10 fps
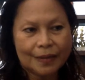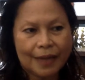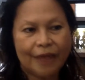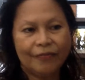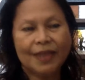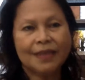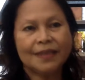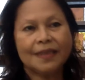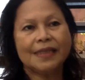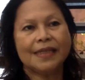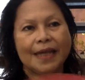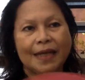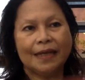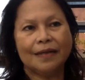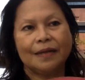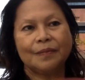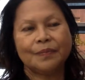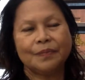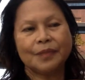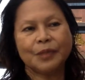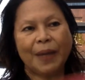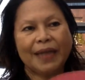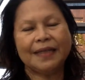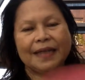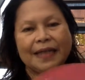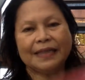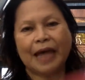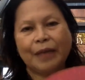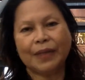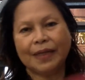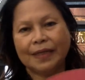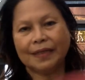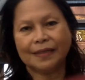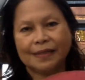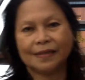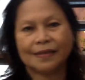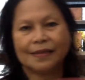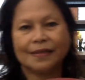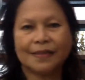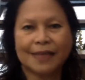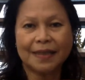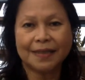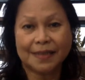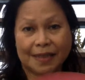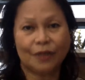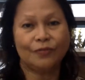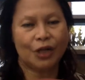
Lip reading: have interest in spending their time in the center city of